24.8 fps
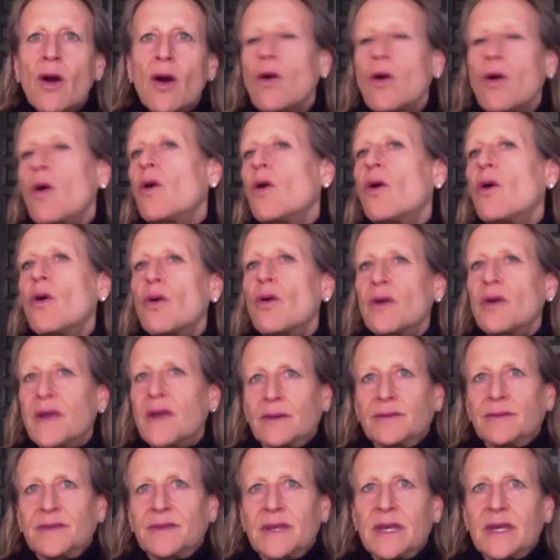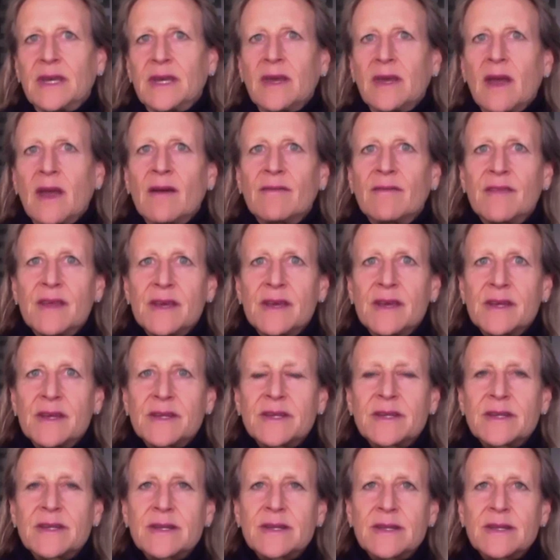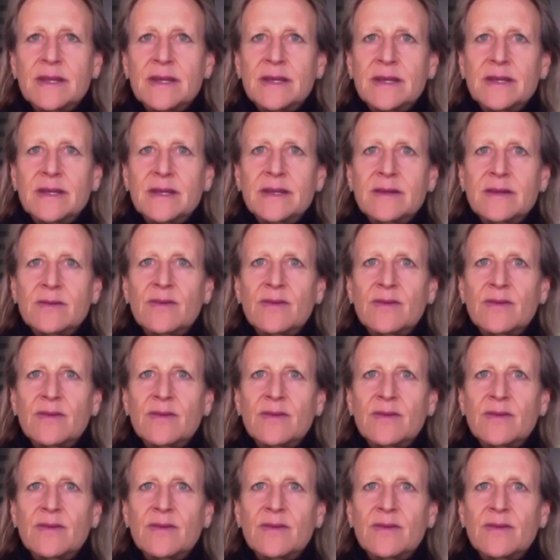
We are all guilty of this